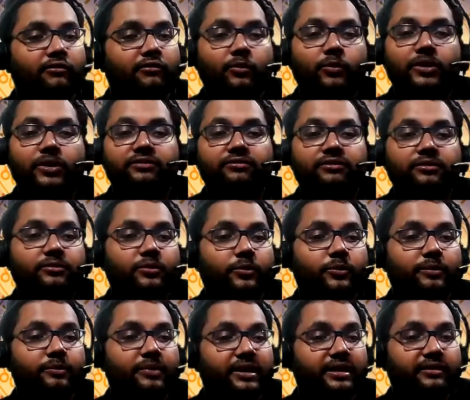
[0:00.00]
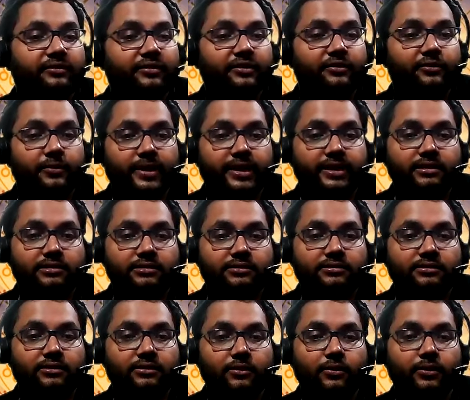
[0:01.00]
for whatever we believe is right
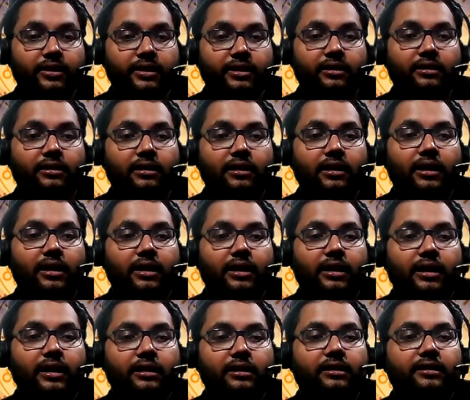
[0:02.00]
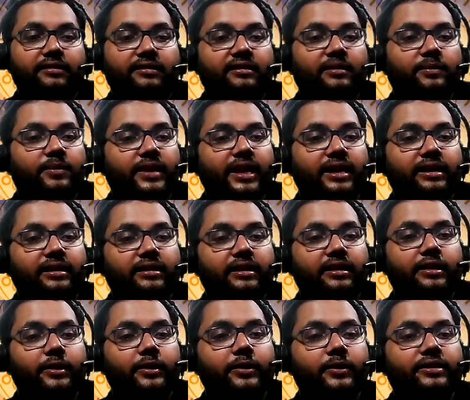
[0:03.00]
okay and this is a planet
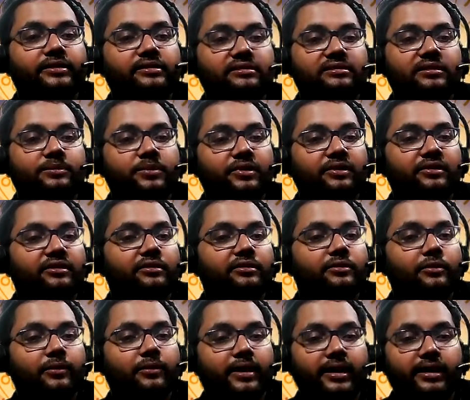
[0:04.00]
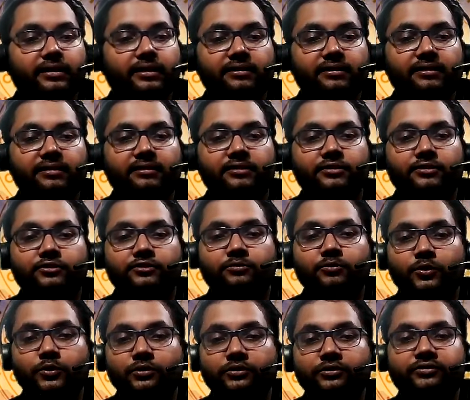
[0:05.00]
that encourages a person to rise, to
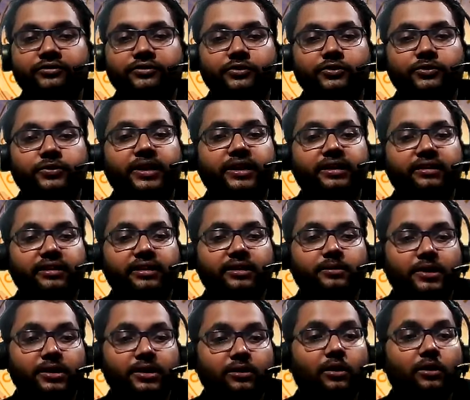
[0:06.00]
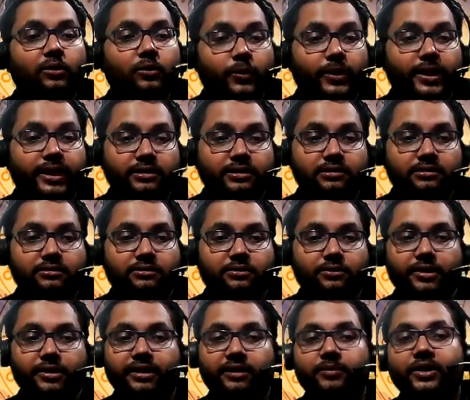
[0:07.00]
move, to do anything, but not wait.
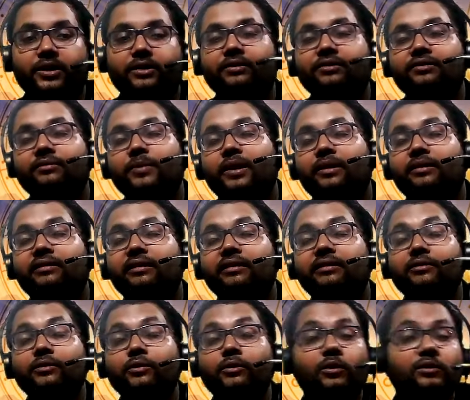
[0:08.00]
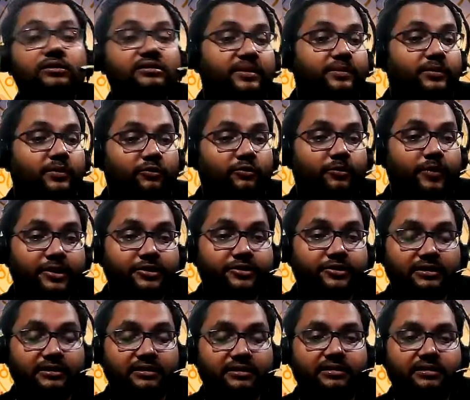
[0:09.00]
Okay, because Mars has no concept of
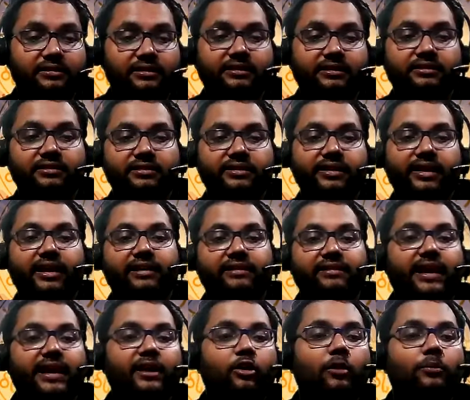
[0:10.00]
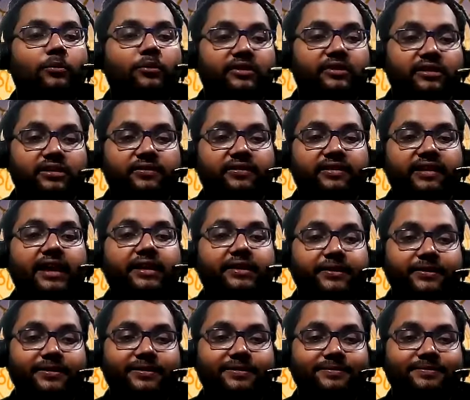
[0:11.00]
patience. It is the exact opposite of
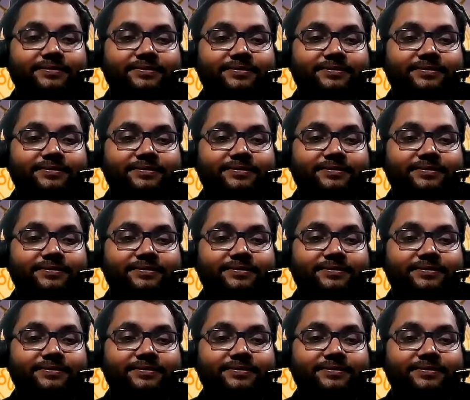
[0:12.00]
Saturn,